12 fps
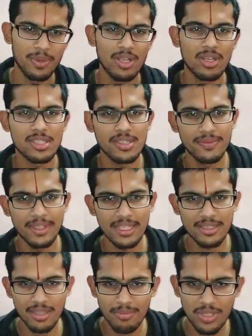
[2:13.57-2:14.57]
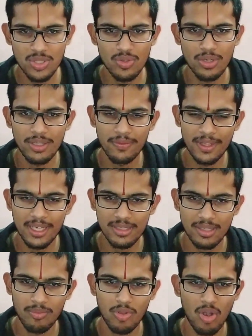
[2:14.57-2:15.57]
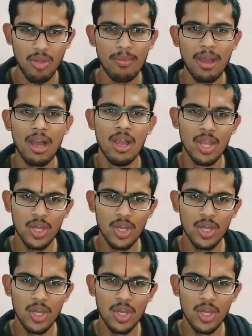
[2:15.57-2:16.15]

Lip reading: Because if there is some injury, if there is some trauma,